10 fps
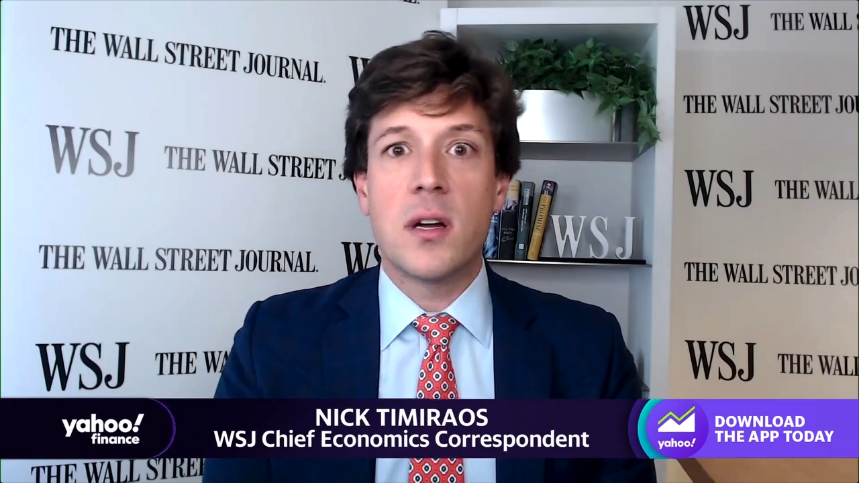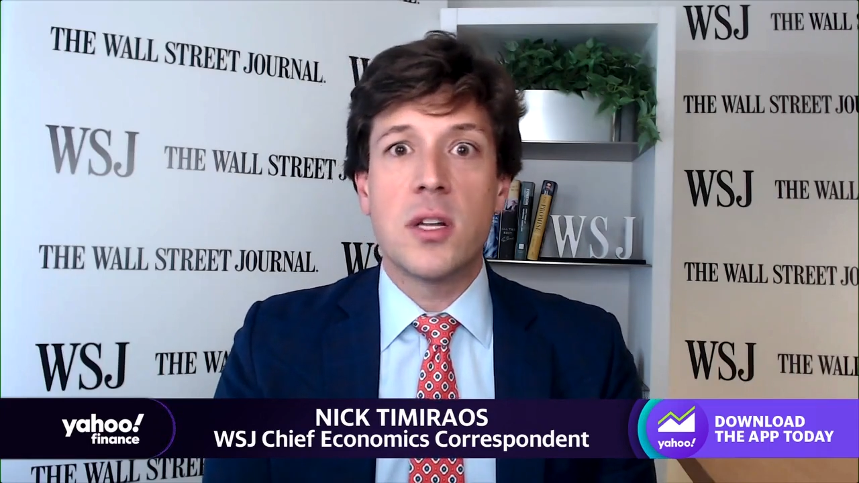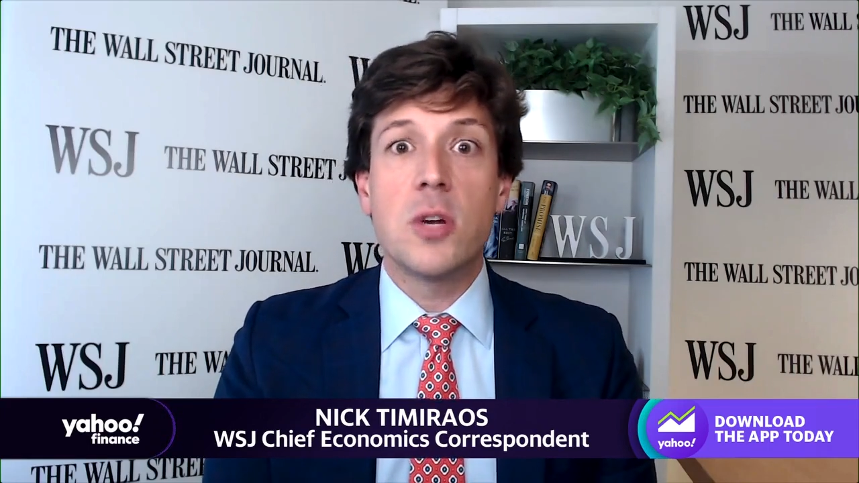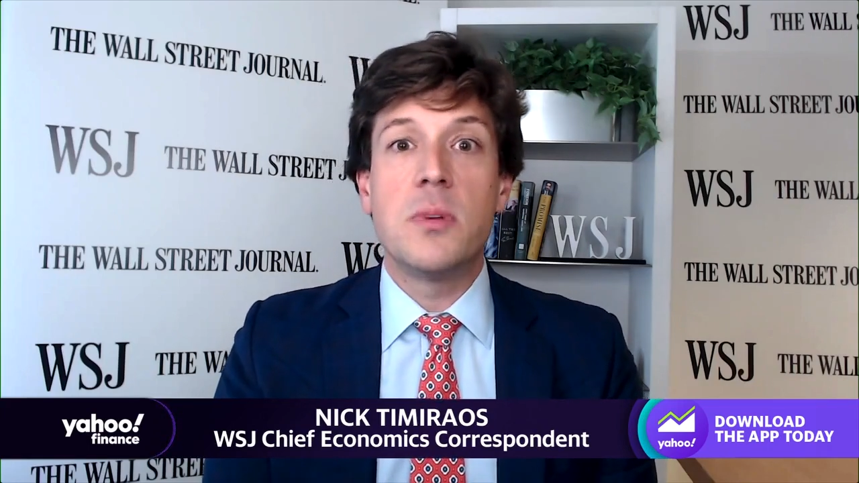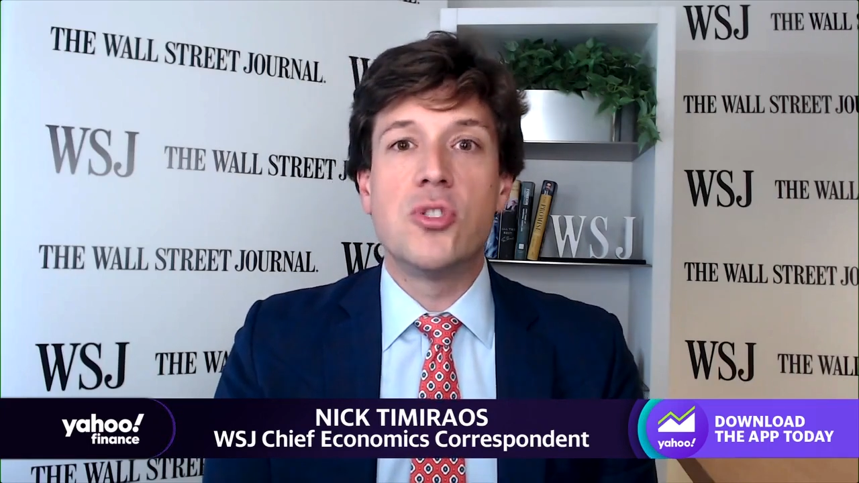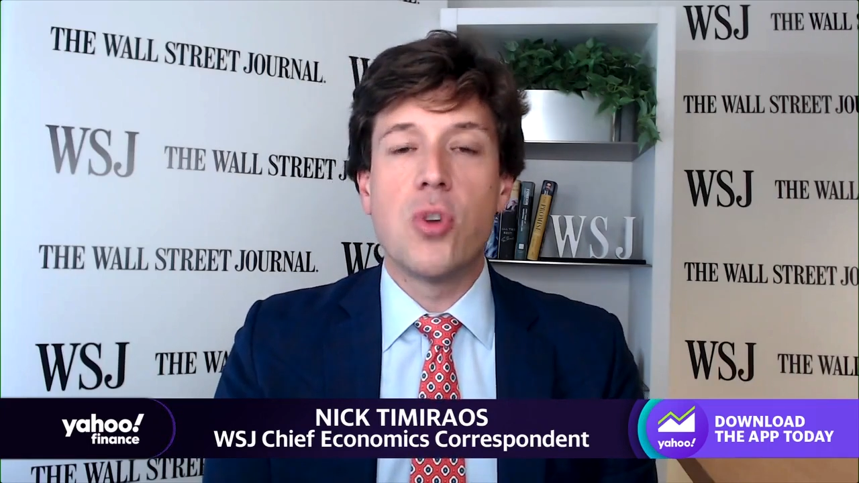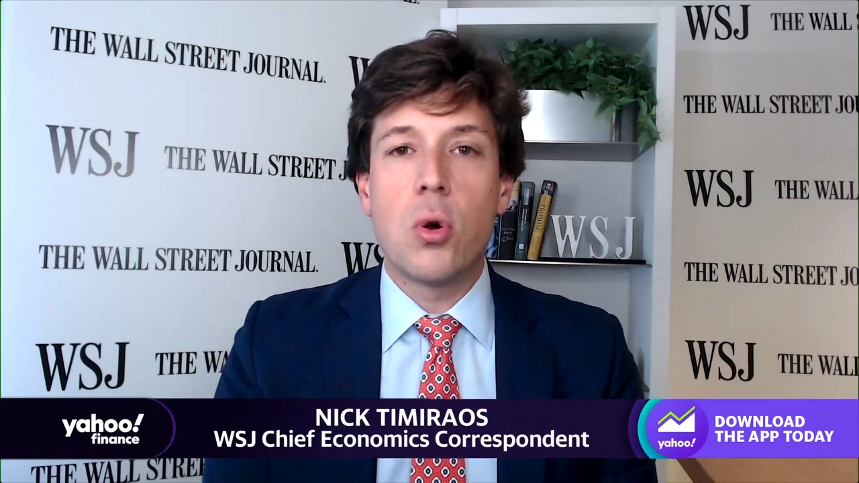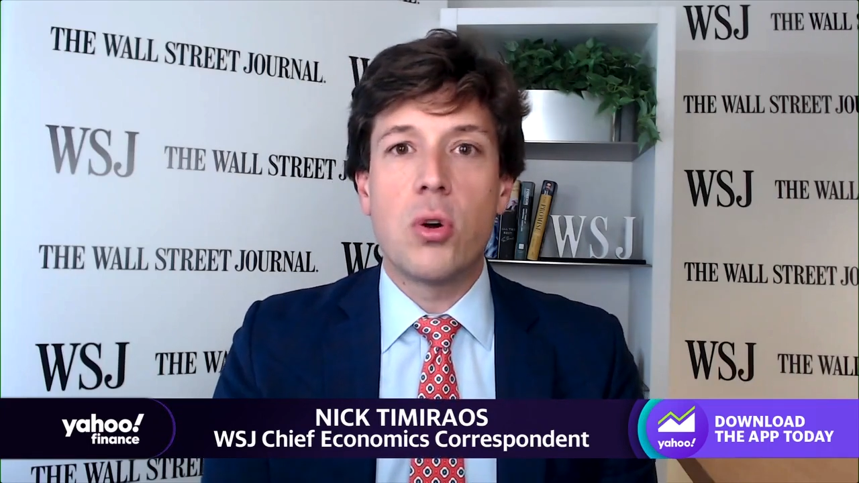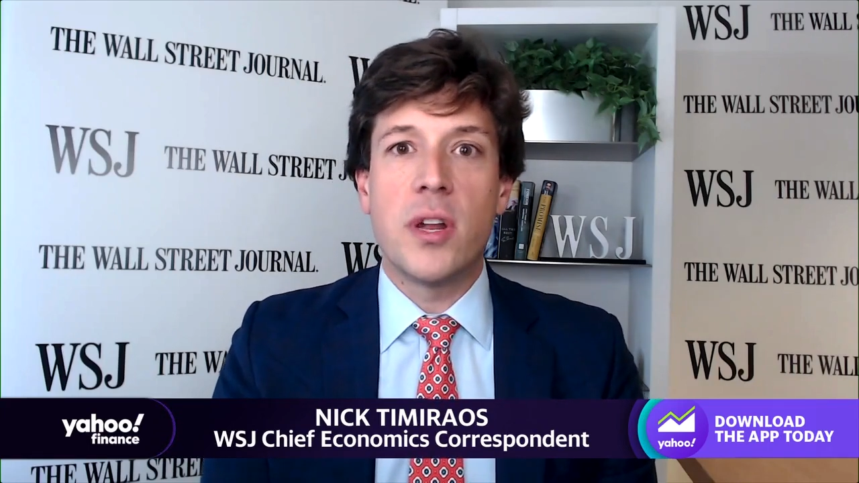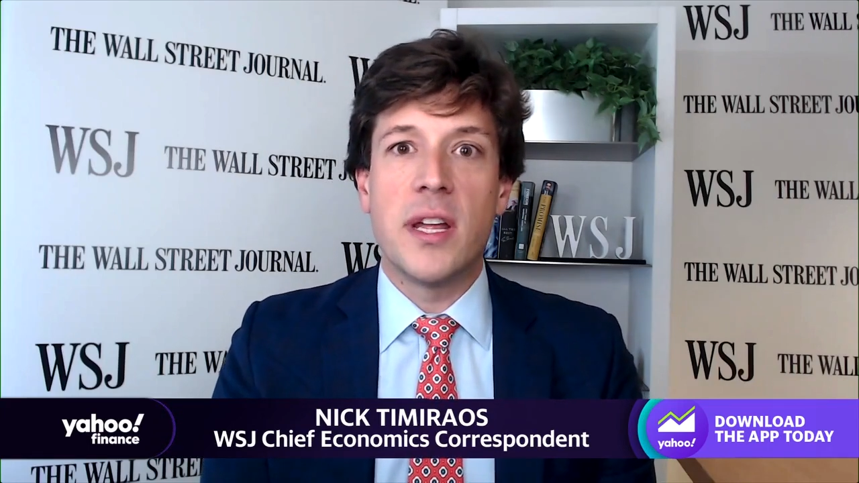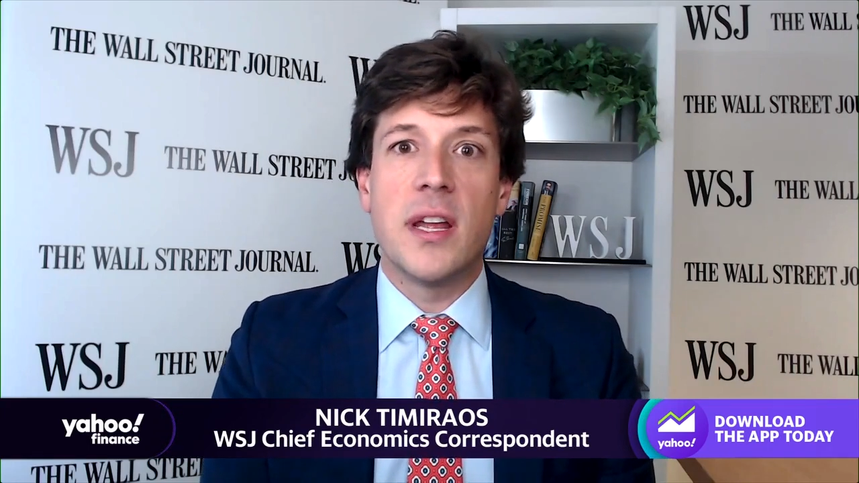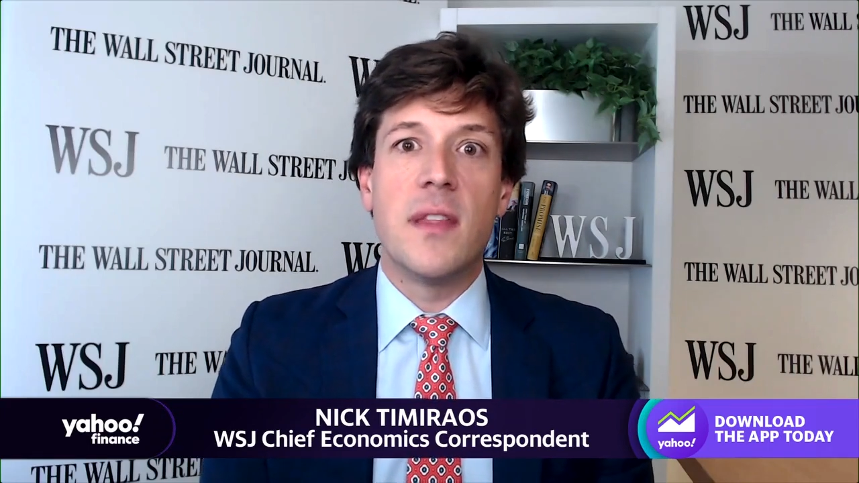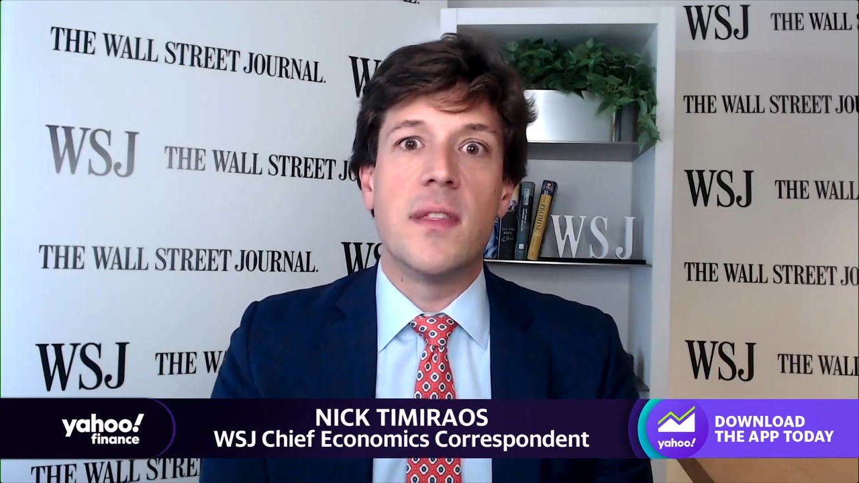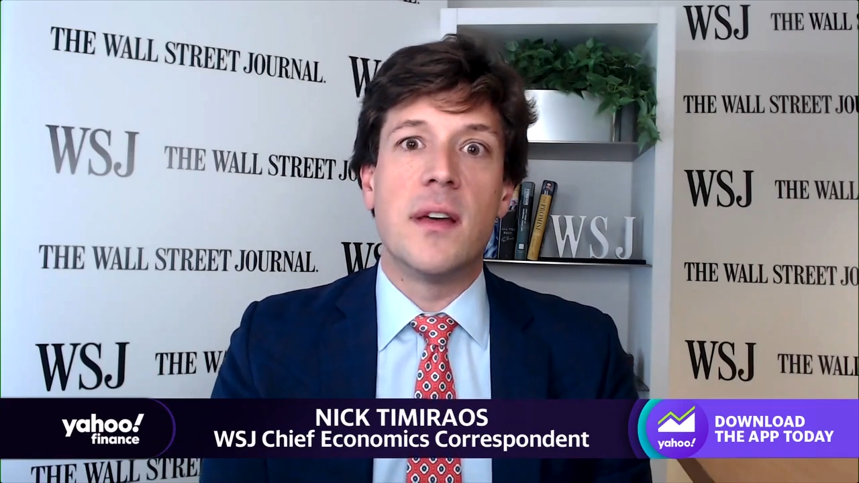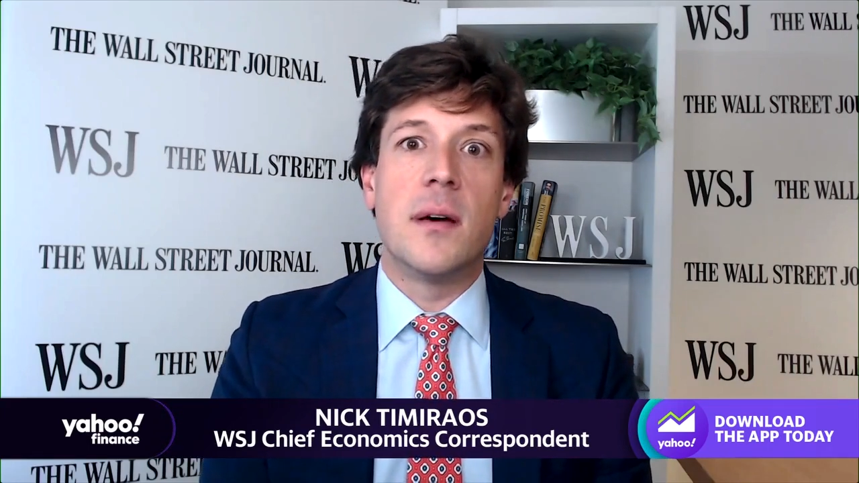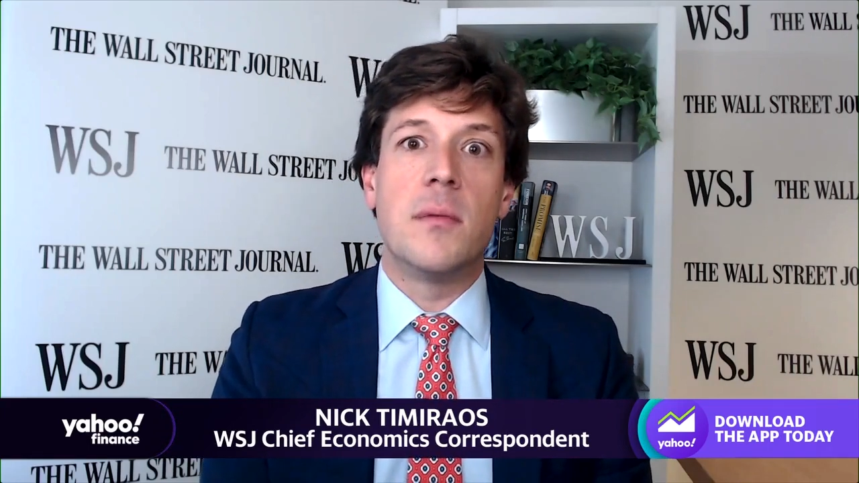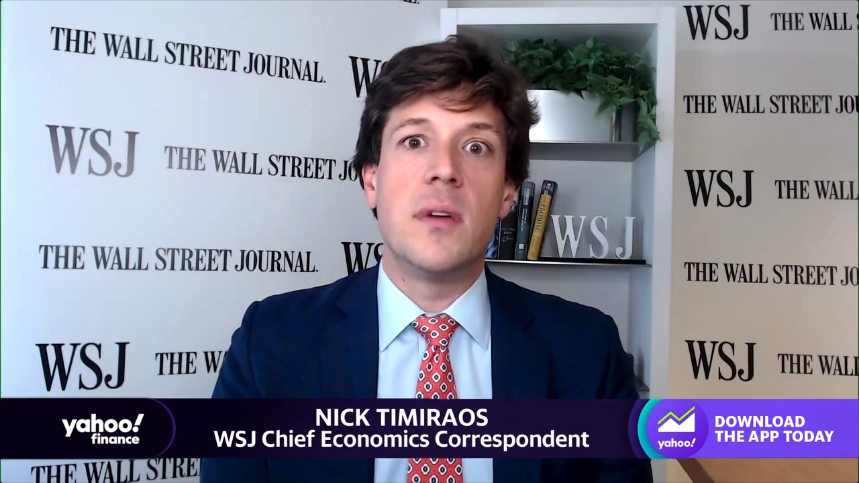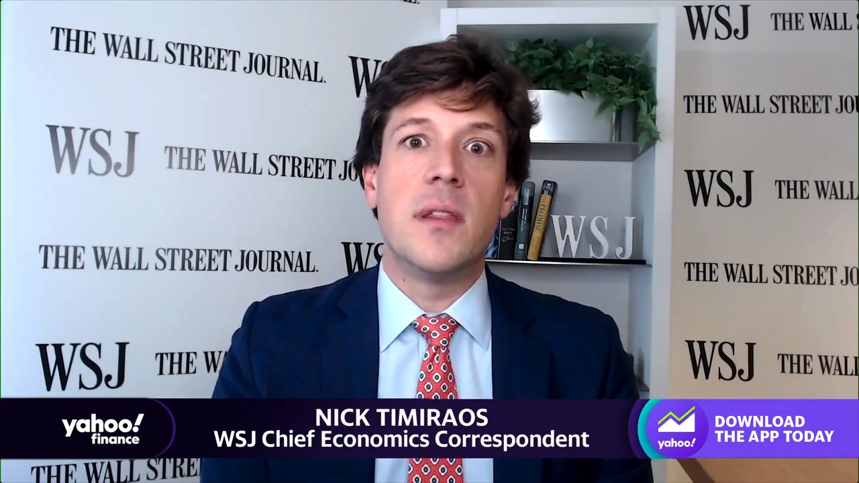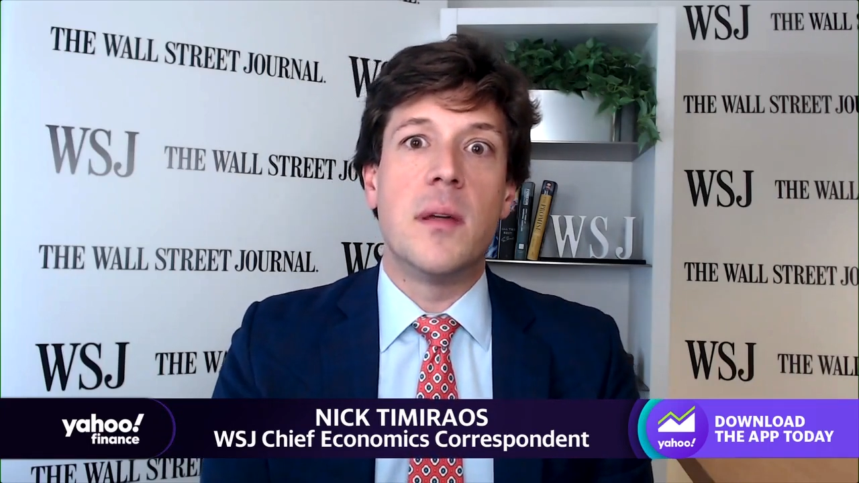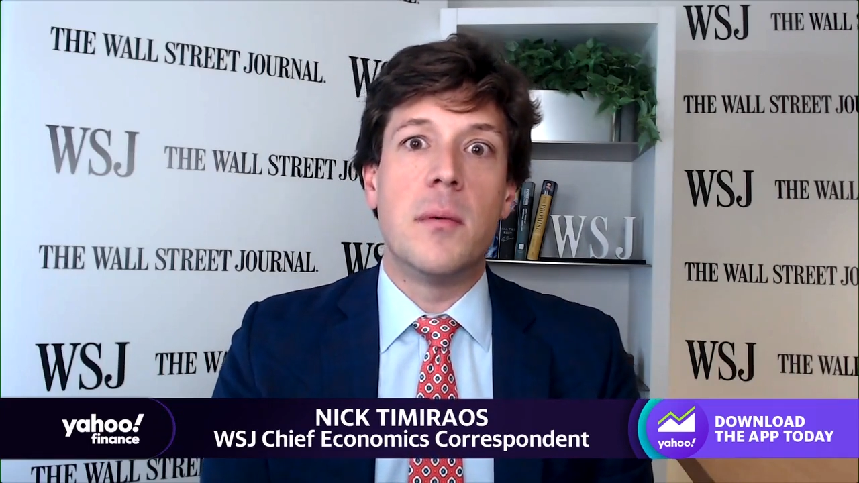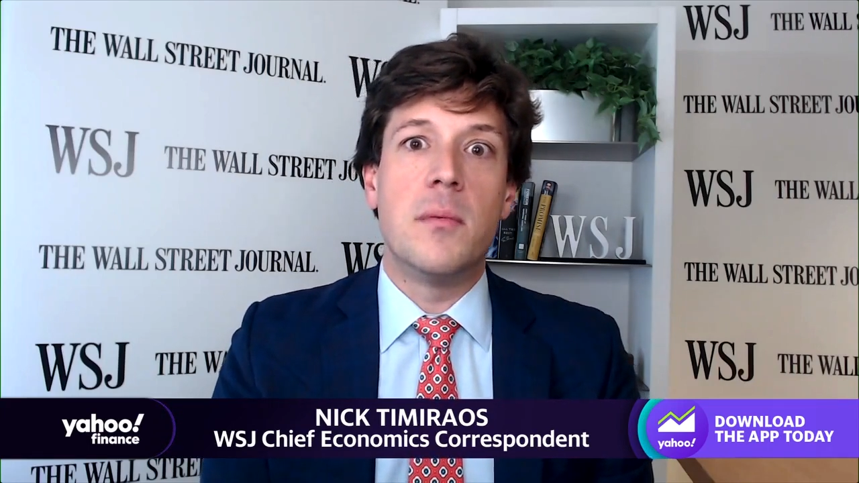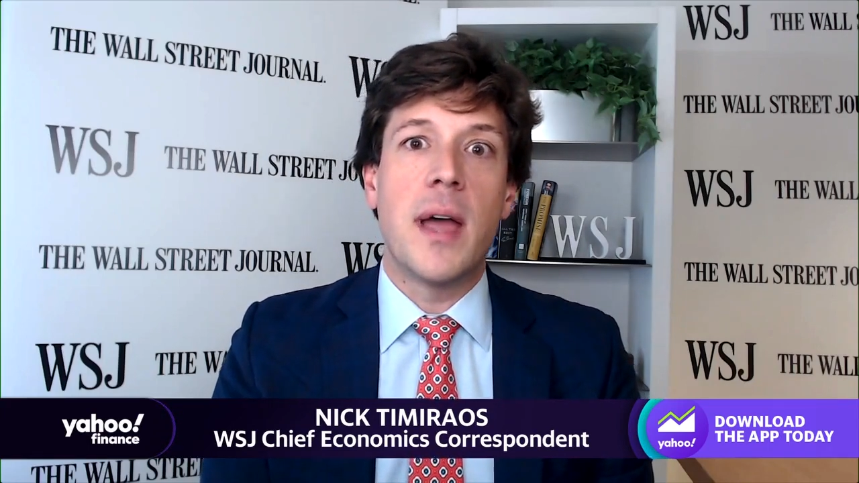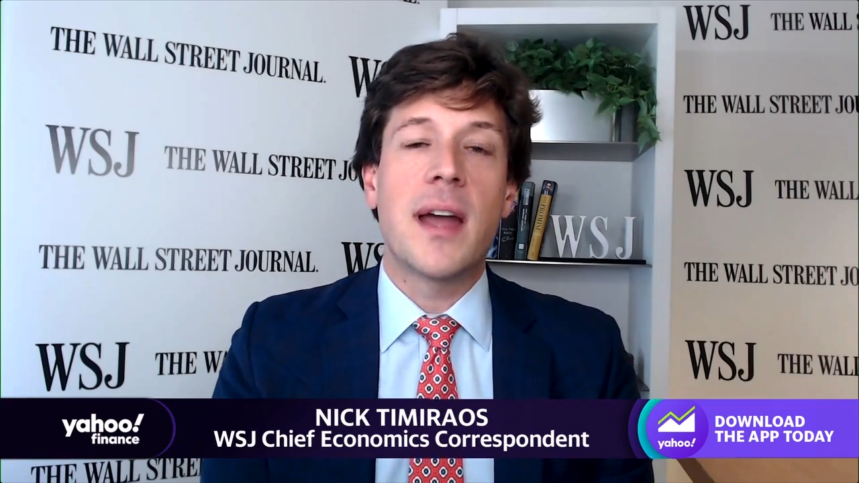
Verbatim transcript: a clear majority in the in the